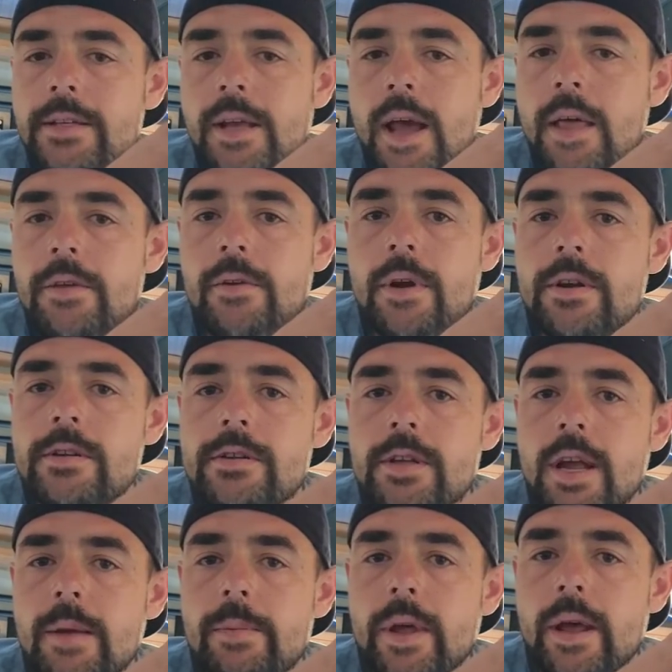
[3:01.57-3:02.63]
together on the
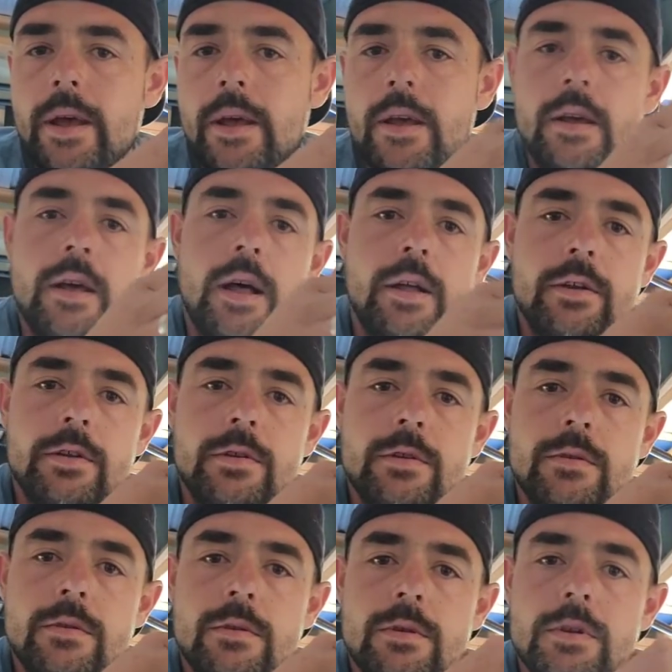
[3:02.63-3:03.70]
same day. I'll
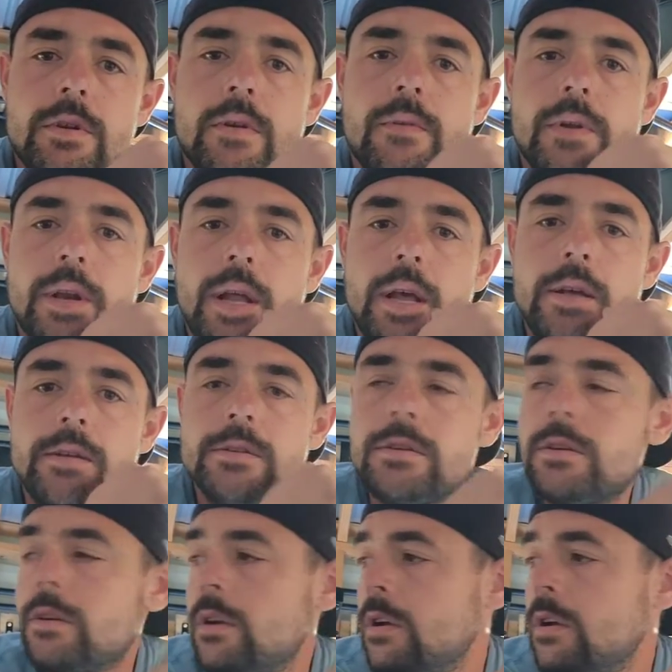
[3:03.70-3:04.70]
do different days.